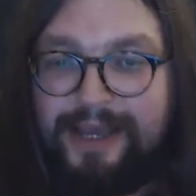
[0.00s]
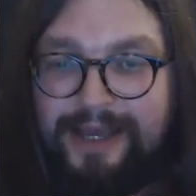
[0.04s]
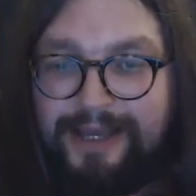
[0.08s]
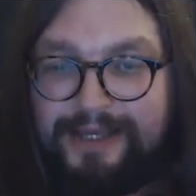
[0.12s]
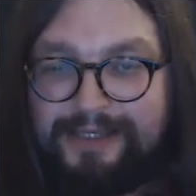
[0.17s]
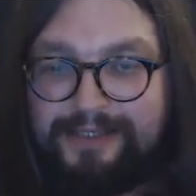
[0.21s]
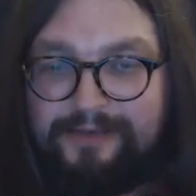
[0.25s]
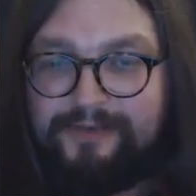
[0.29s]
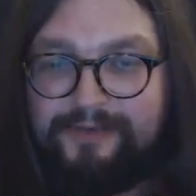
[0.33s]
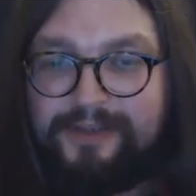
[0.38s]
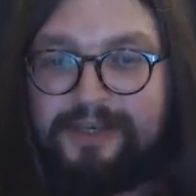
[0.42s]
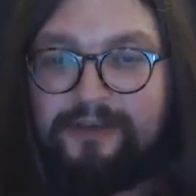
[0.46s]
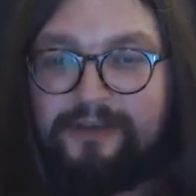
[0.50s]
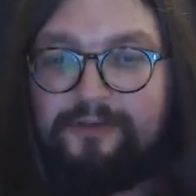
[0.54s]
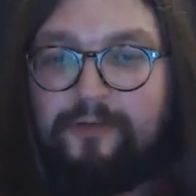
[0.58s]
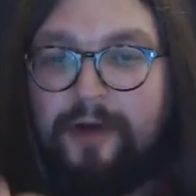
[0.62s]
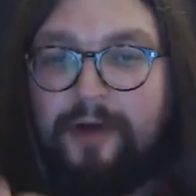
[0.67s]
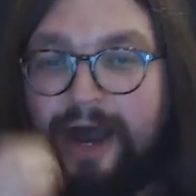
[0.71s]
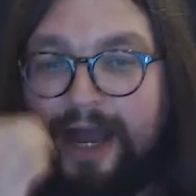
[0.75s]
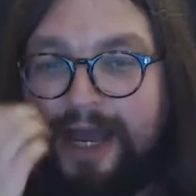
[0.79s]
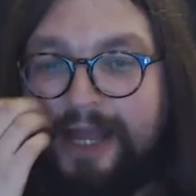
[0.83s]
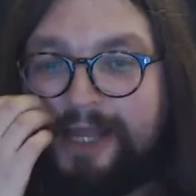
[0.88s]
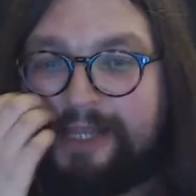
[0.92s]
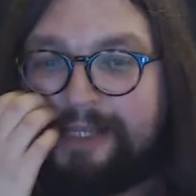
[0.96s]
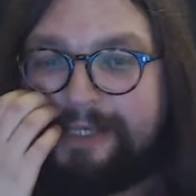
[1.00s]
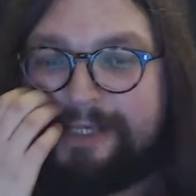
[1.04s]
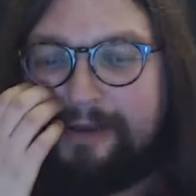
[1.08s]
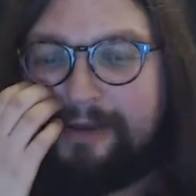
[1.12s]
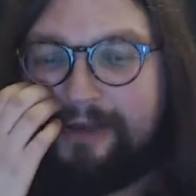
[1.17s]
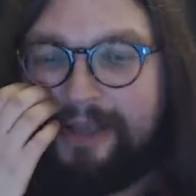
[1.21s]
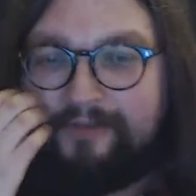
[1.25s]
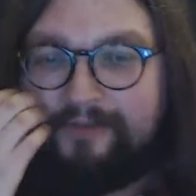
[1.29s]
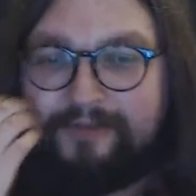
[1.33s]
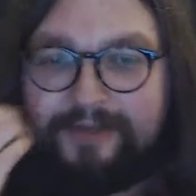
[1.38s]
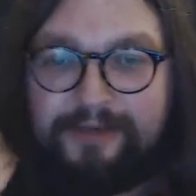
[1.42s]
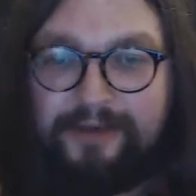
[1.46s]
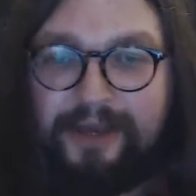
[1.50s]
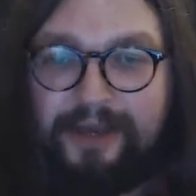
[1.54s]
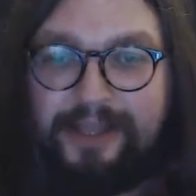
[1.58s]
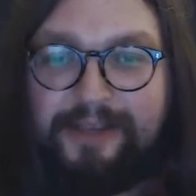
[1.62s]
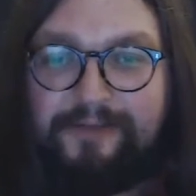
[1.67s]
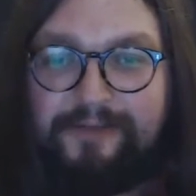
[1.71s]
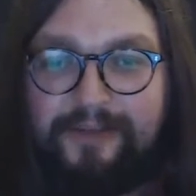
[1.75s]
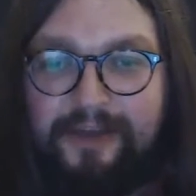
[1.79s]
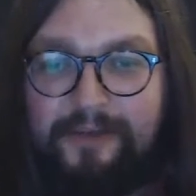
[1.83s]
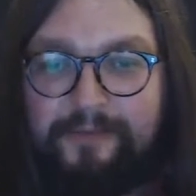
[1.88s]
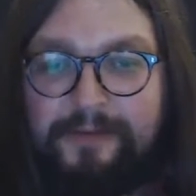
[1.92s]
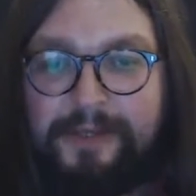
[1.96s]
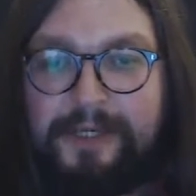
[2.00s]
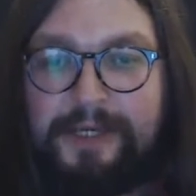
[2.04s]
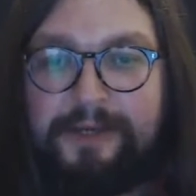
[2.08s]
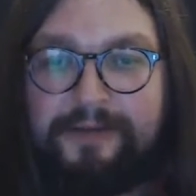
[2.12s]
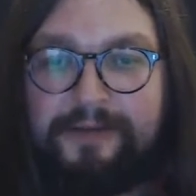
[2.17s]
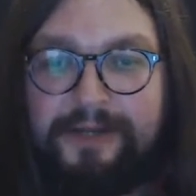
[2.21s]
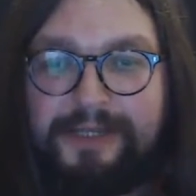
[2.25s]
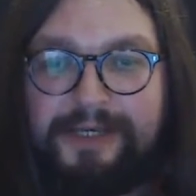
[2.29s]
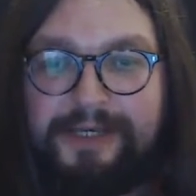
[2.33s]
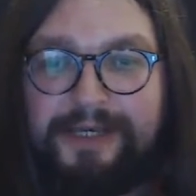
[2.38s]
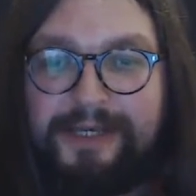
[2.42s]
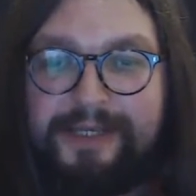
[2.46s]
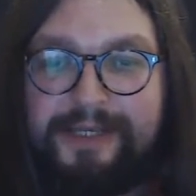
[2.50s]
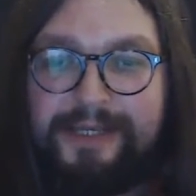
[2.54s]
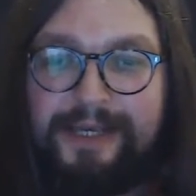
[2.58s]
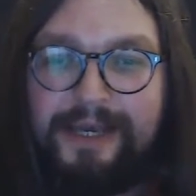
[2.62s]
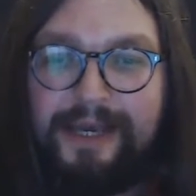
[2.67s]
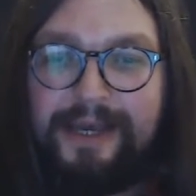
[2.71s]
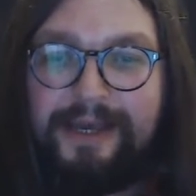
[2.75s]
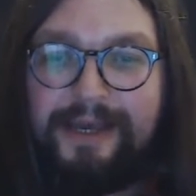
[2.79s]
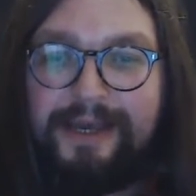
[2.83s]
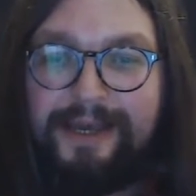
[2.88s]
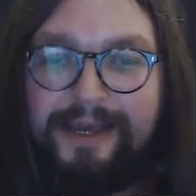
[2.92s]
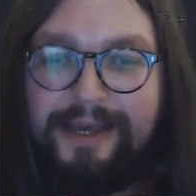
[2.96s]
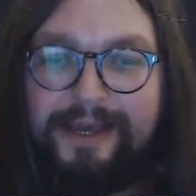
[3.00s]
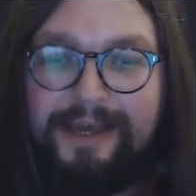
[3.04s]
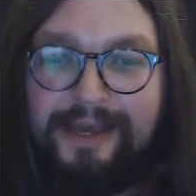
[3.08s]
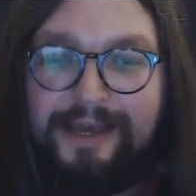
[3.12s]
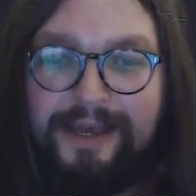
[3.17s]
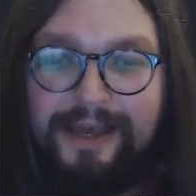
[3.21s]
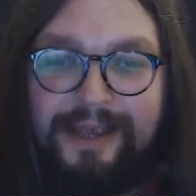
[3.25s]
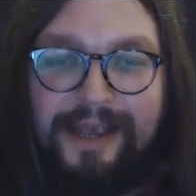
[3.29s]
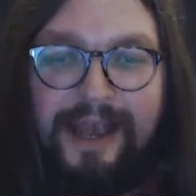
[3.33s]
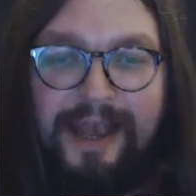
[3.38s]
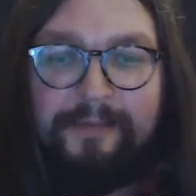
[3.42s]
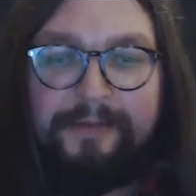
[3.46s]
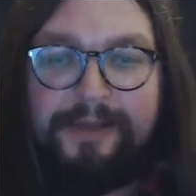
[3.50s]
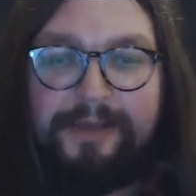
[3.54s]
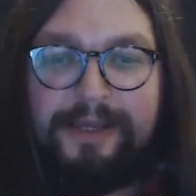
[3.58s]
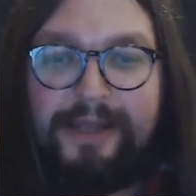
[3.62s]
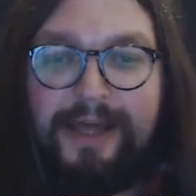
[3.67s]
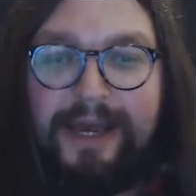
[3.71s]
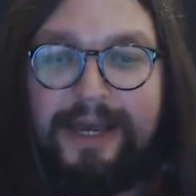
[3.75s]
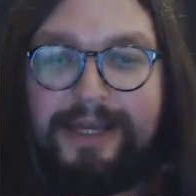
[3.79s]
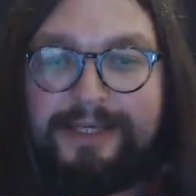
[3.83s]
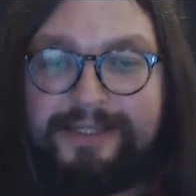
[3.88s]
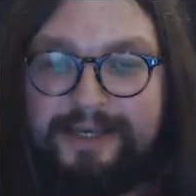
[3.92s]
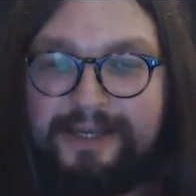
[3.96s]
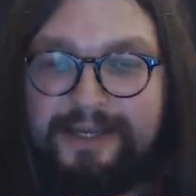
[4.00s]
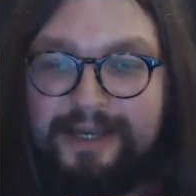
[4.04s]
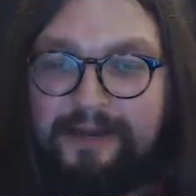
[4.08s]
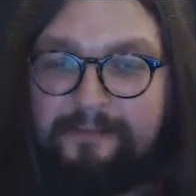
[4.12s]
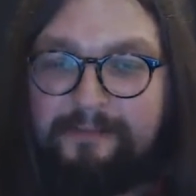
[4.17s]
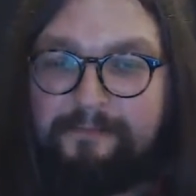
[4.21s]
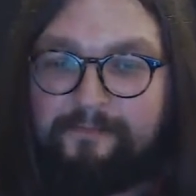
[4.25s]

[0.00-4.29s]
sort of too wide, so it gives you kind of the opportunity to capitalize on it.